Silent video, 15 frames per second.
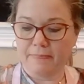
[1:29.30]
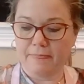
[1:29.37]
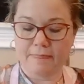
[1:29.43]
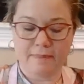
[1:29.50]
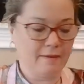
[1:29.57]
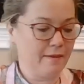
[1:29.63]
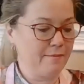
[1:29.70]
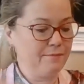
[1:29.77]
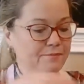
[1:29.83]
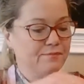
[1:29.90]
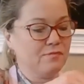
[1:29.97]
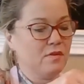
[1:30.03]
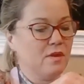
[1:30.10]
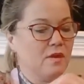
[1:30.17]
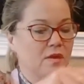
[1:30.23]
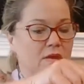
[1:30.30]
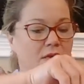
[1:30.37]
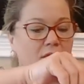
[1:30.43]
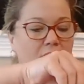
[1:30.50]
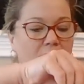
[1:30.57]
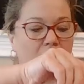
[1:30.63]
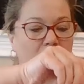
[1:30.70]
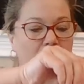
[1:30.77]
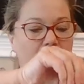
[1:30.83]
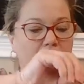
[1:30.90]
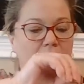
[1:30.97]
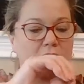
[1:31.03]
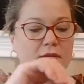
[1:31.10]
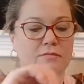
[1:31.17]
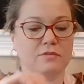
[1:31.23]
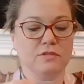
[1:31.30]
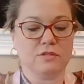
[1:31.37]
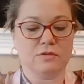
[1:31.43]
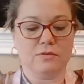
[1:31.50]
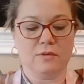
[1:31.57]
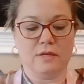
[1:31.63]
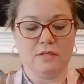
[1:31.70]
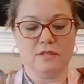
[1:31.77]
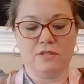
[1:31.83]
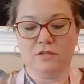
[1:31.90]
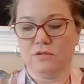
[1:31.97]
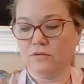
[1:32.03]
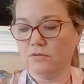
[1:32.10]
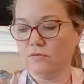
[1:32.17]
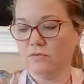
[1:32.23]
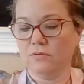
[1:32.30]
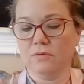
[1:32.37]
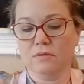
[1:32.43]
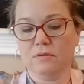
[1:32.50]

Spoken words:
Okay. And I'm just going to